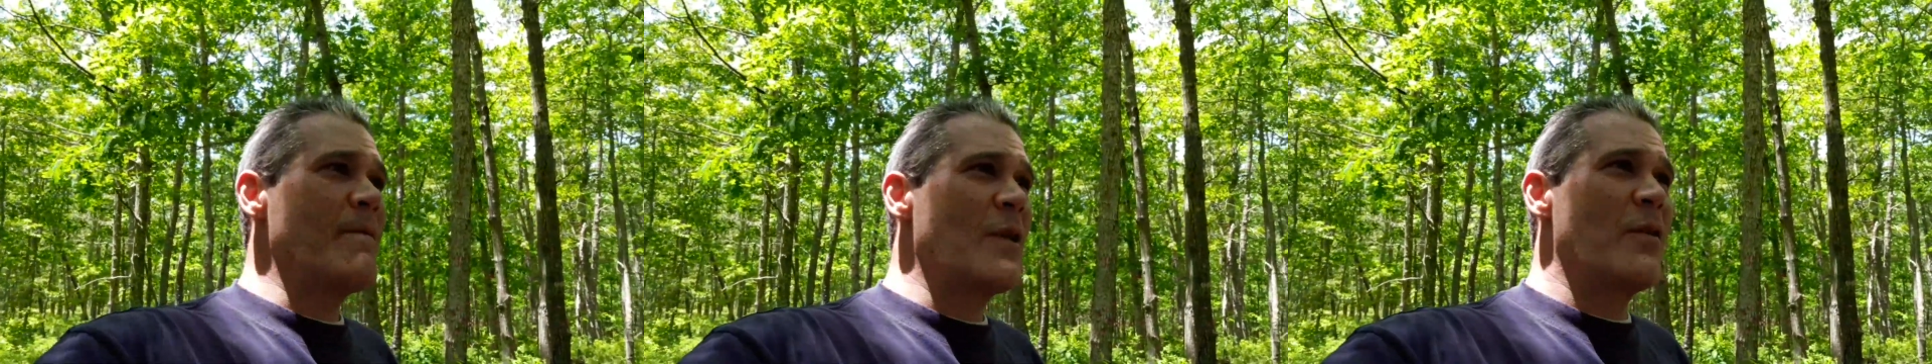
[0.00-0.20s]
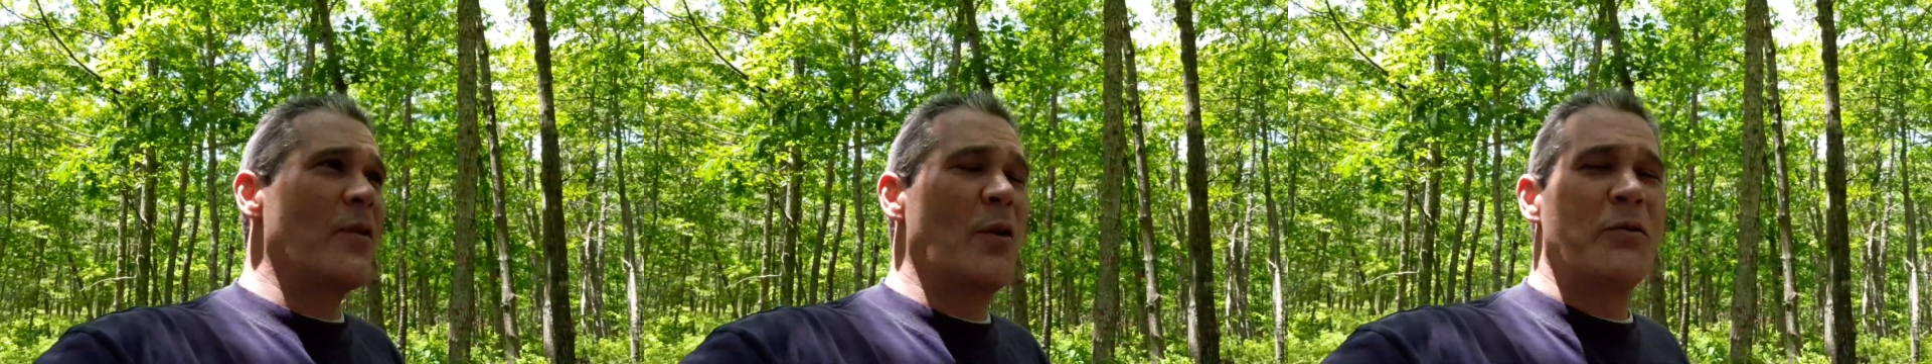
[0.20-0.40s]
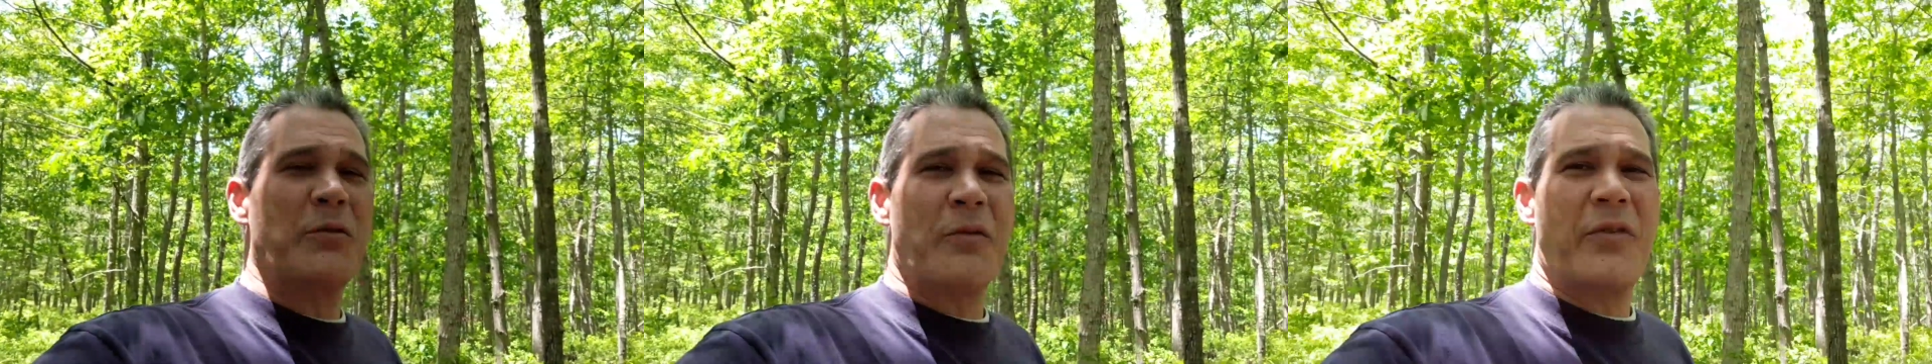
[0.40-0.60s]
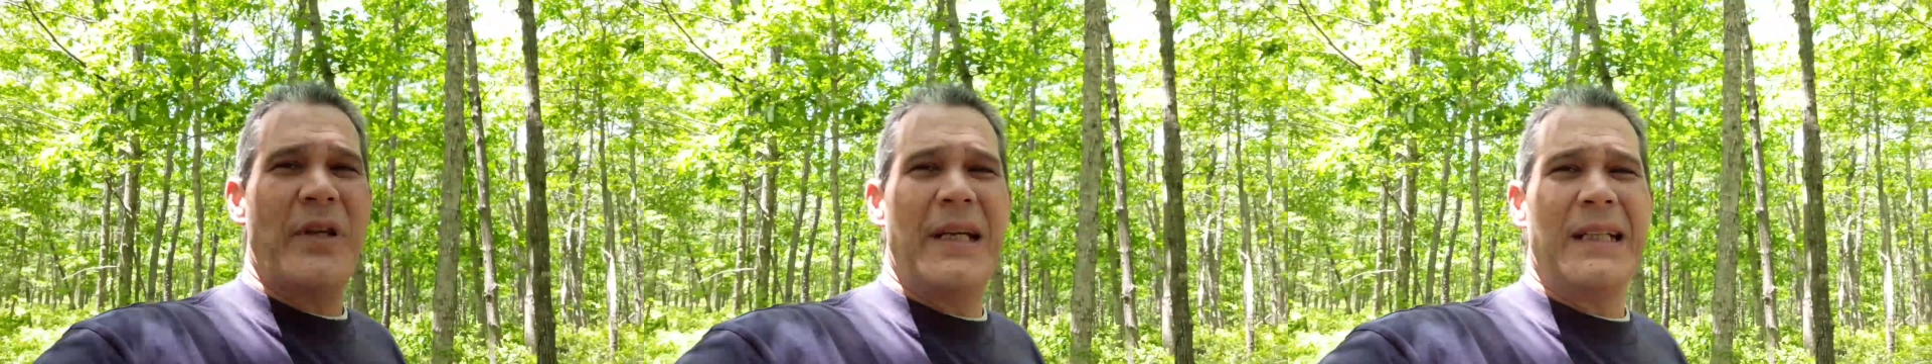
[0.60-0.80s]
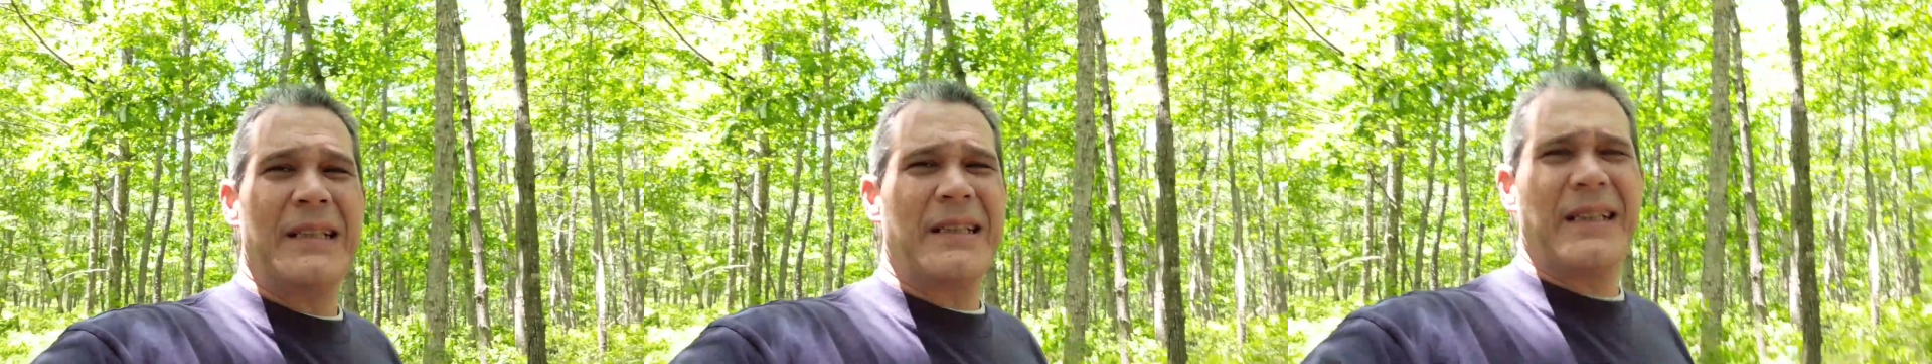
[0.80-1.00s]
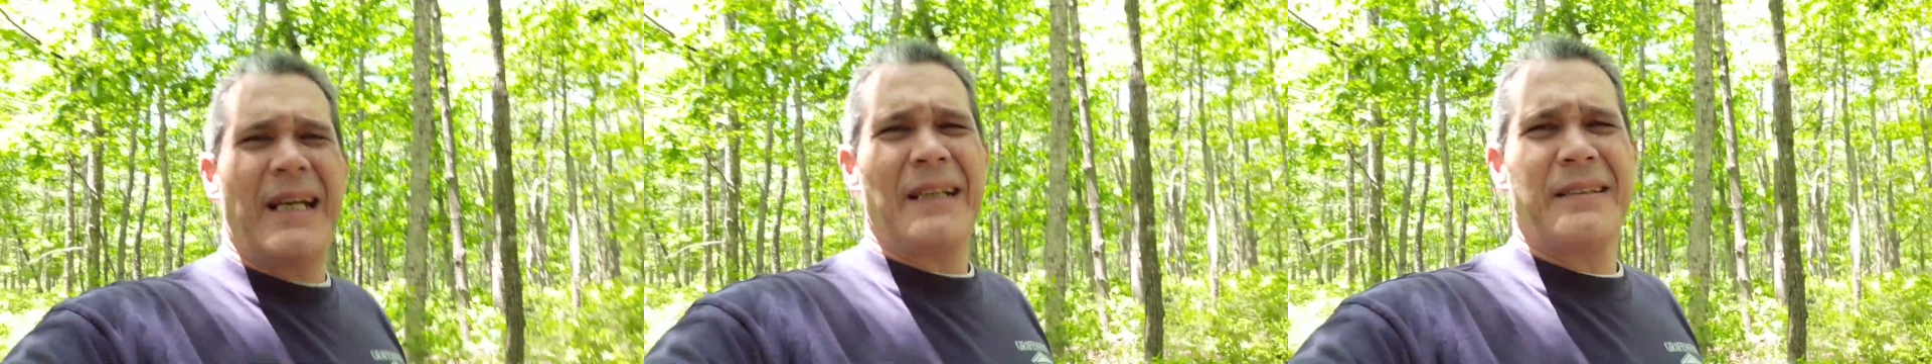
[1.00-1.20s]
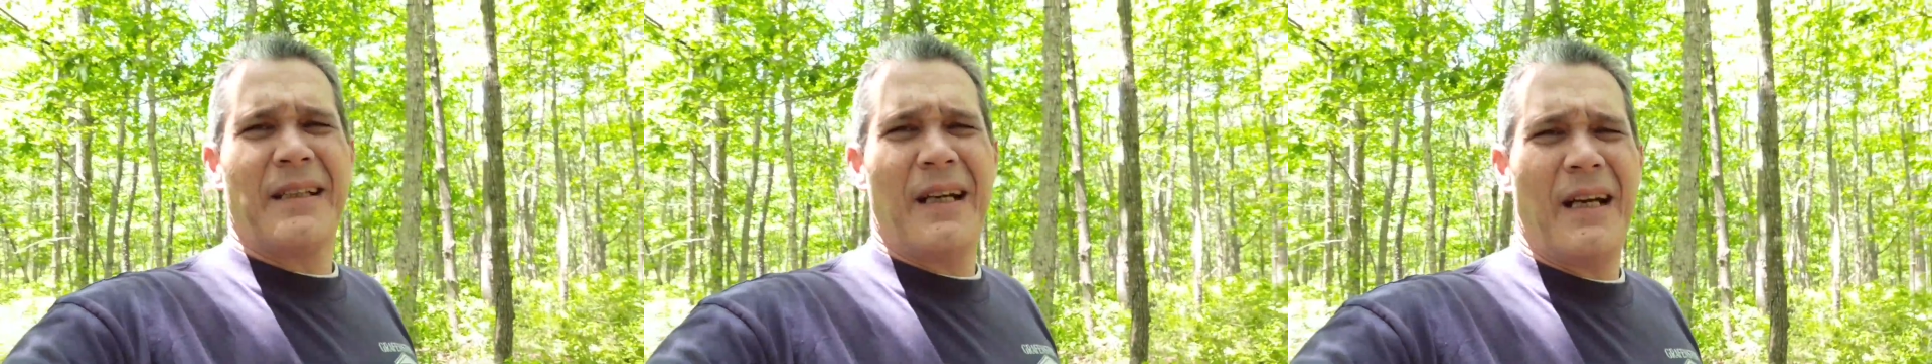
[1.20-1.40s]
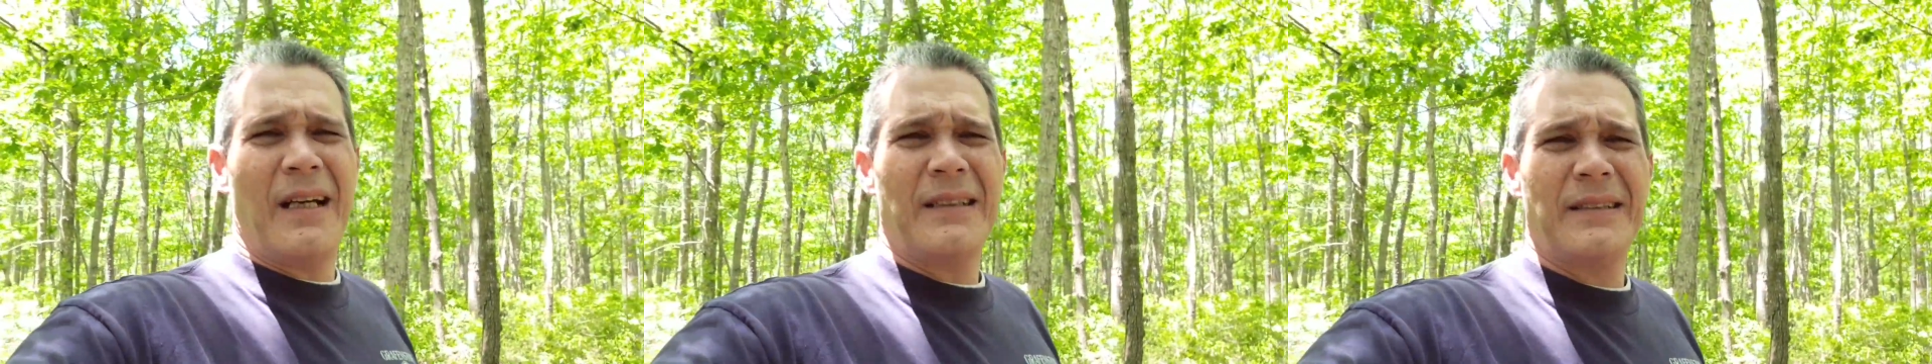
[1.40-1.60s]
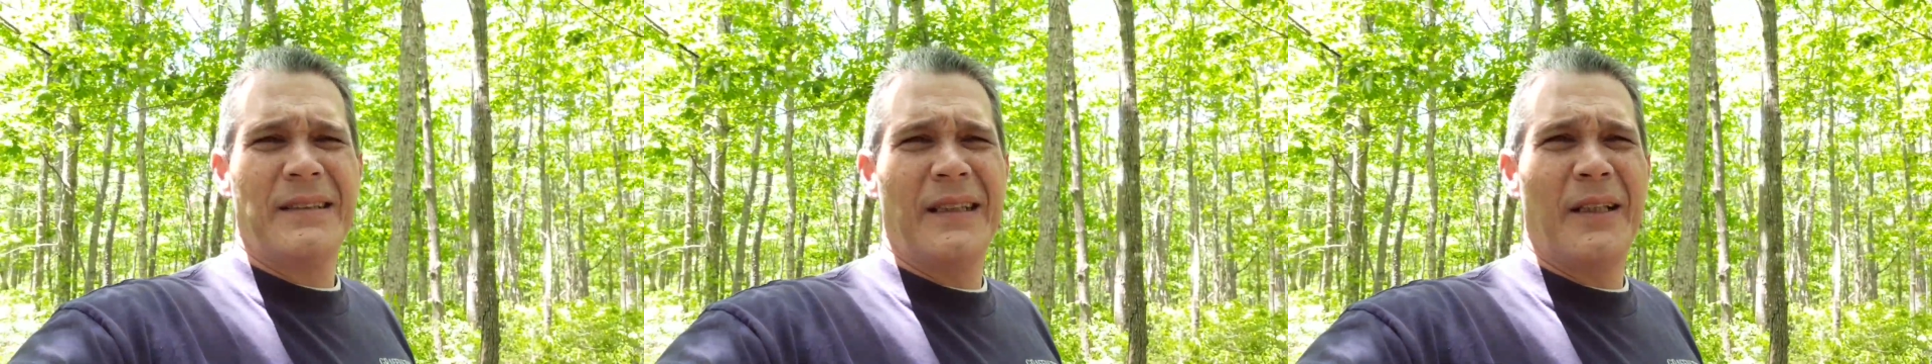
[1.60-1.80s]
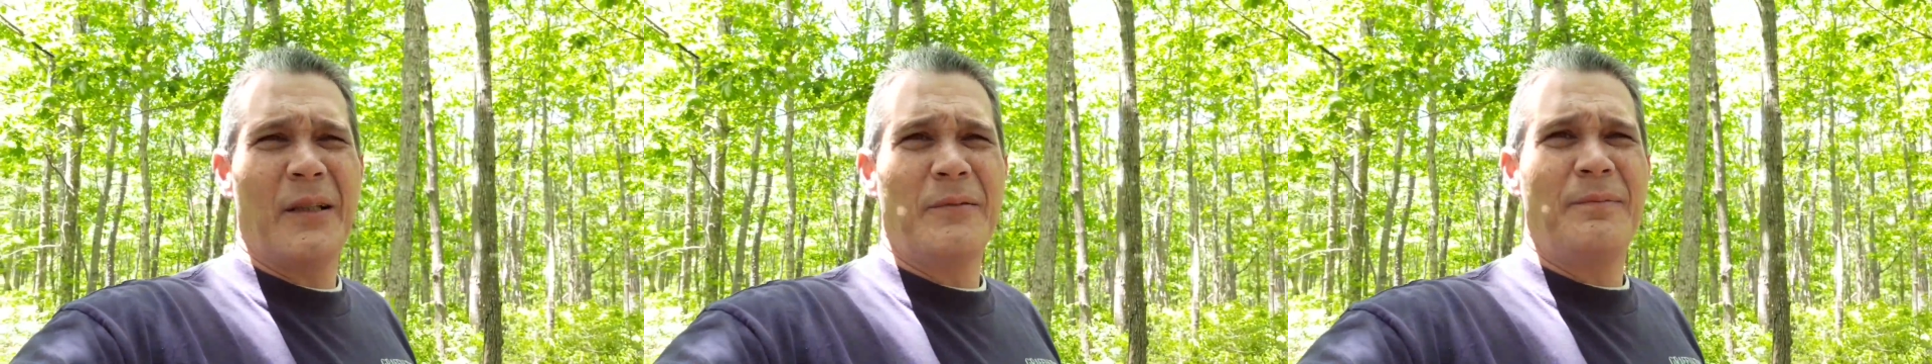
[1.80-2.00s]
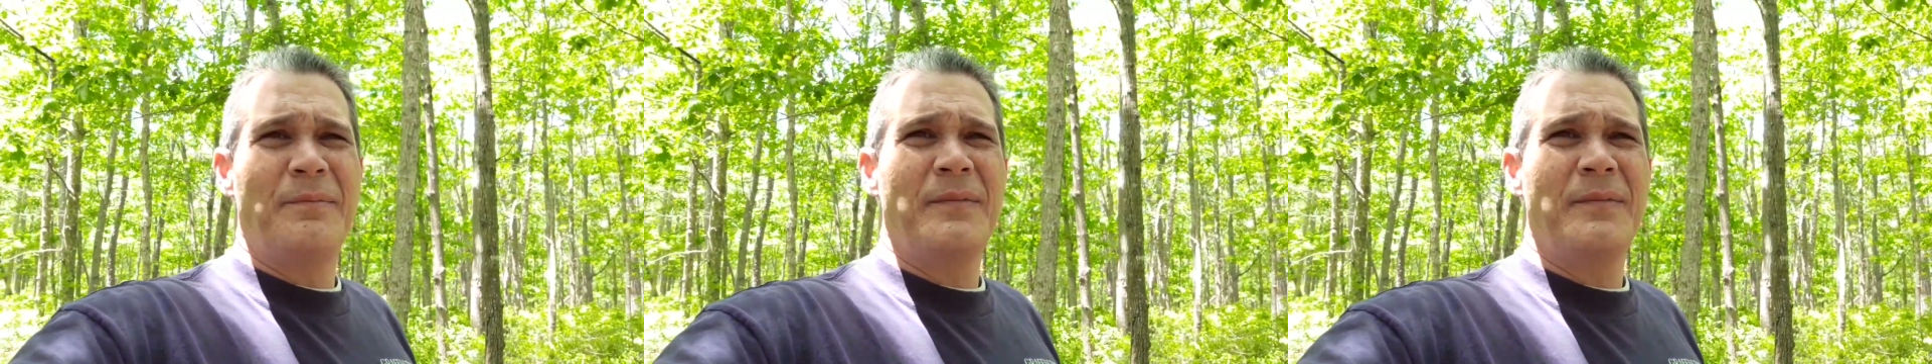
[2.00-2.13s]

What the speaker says: Those are things that, you know,